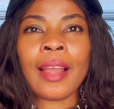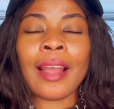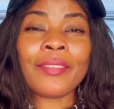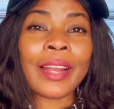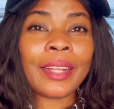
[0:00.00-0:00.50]

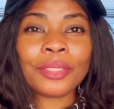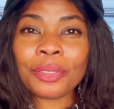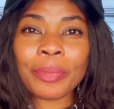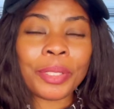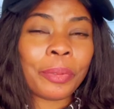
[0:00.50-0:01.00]
I've had
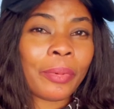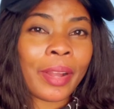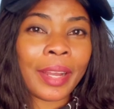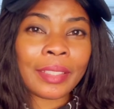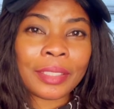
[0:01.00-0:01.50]
so many people
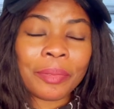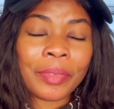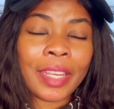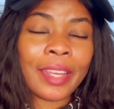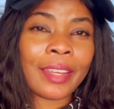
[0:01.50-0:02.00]
asking
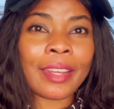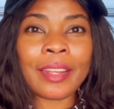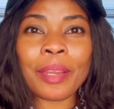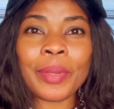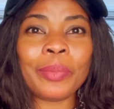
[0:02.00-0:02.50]
me,
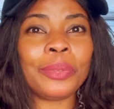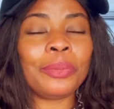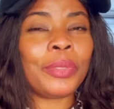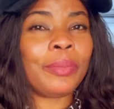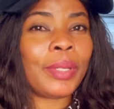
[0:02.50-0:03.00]
can I be able to
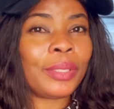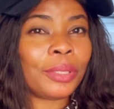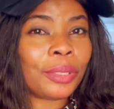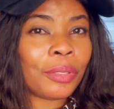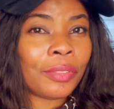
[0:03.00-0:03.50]
pay my
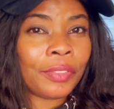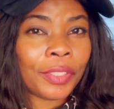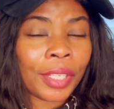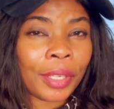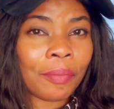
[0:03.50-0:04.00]
tuition
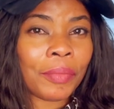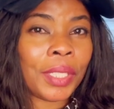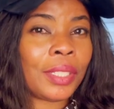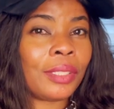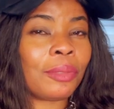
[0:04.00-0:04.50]
fee
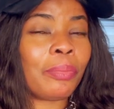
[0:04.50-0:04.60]
being a